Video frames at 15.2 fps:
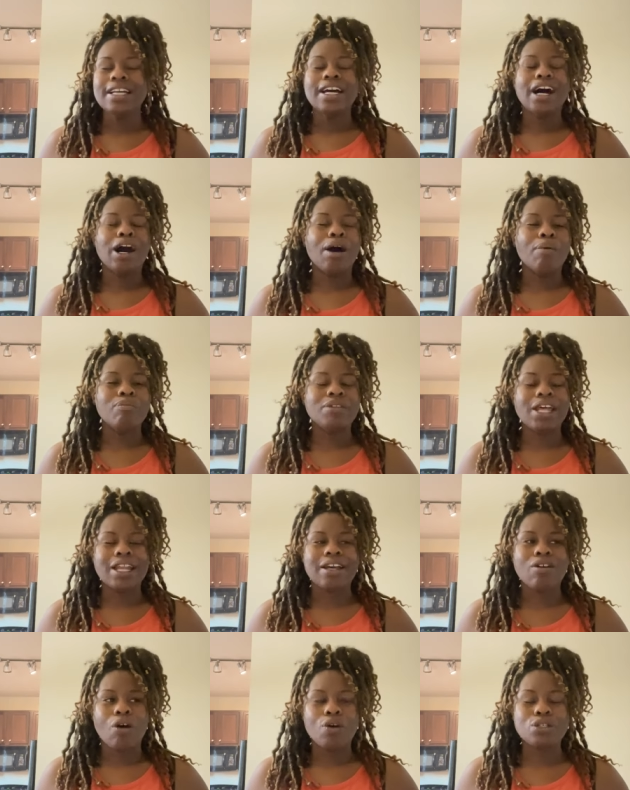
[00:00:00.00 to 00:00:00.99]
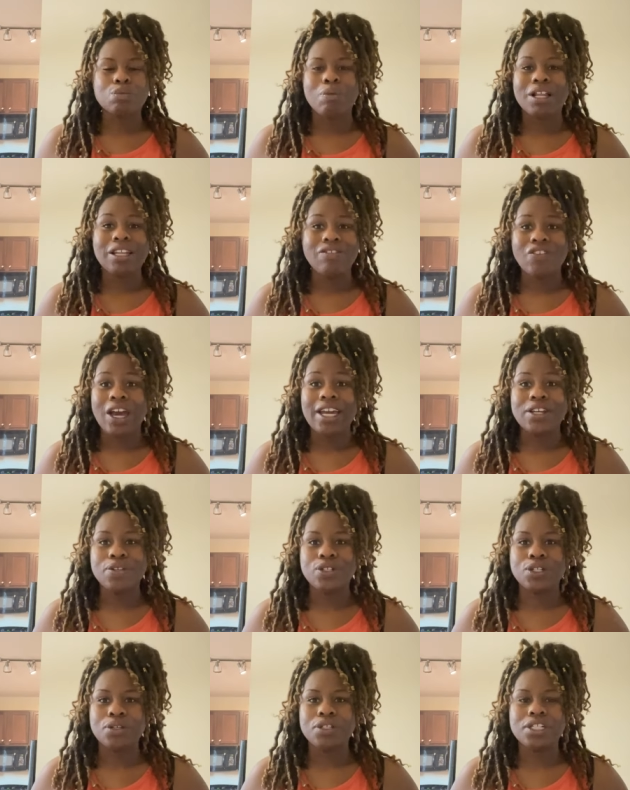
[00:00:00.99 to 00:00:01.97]
that it caused belly fat
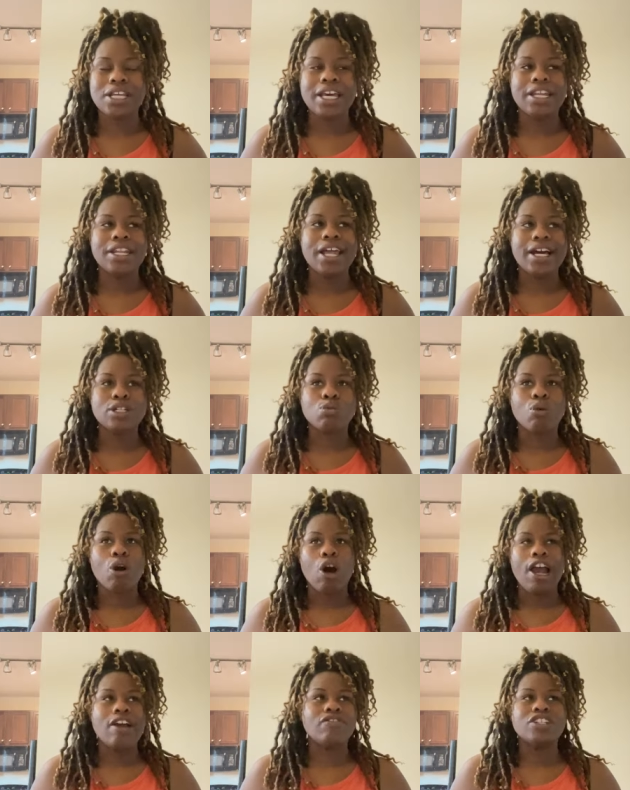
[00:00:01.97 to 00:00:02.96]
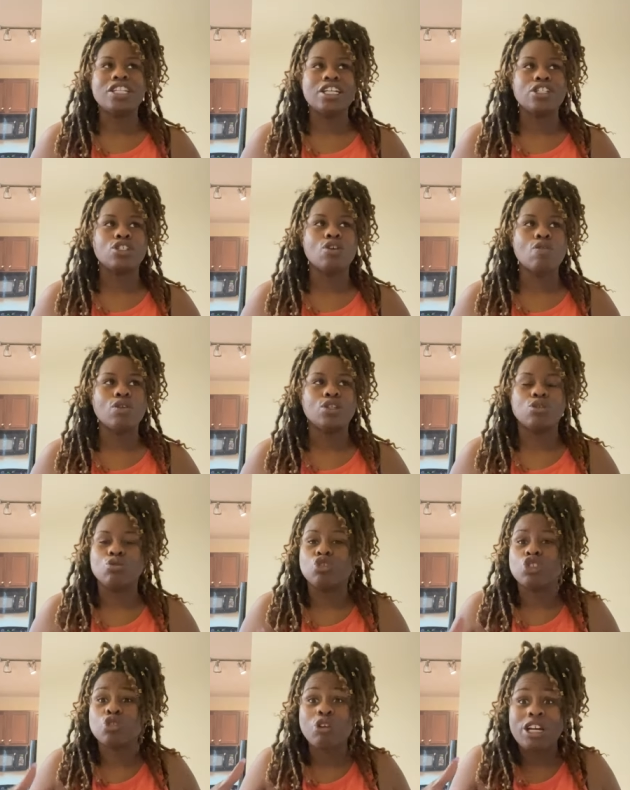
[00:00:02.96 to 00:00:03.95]
issues, and that's where everything's going to
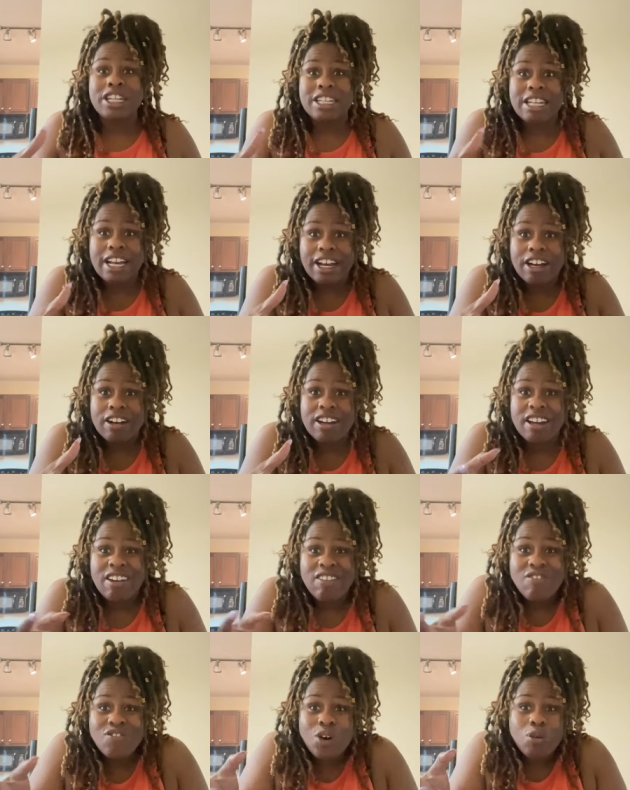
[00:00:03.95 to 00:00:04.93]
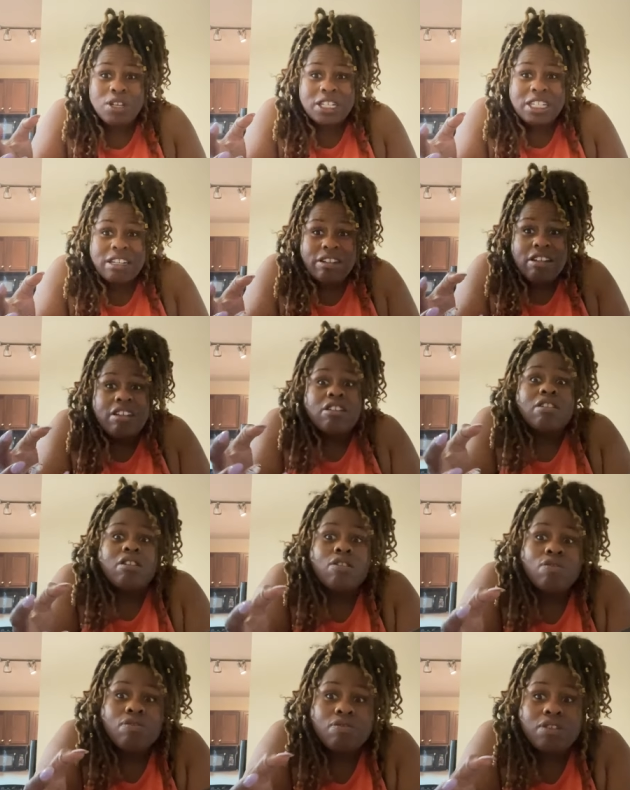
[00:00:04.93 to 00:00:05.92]
straight there and focusing and
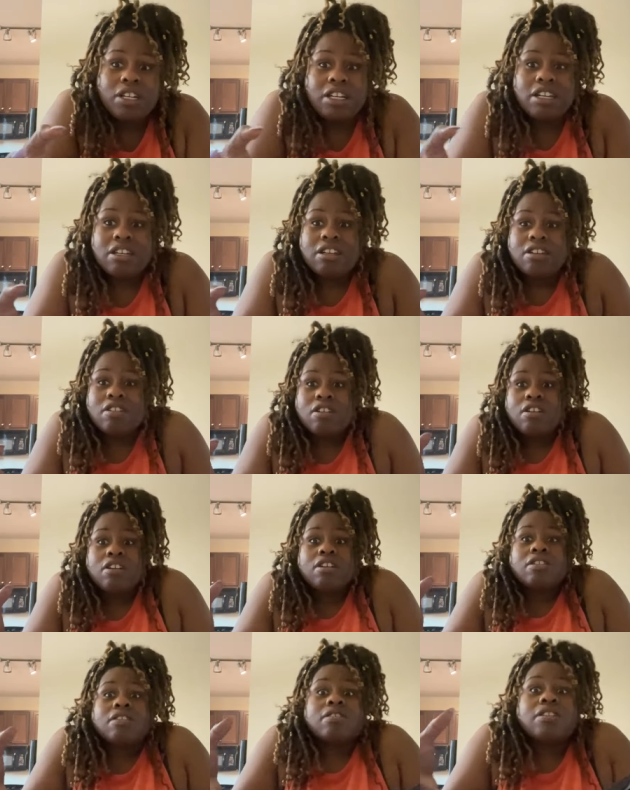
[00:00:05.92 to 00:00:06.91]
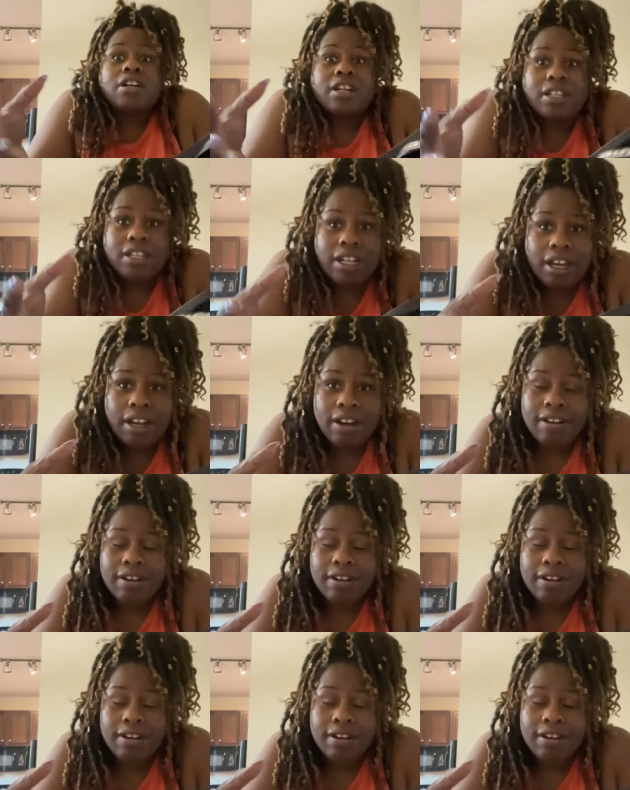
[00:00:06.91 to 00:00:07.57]
honing in right there.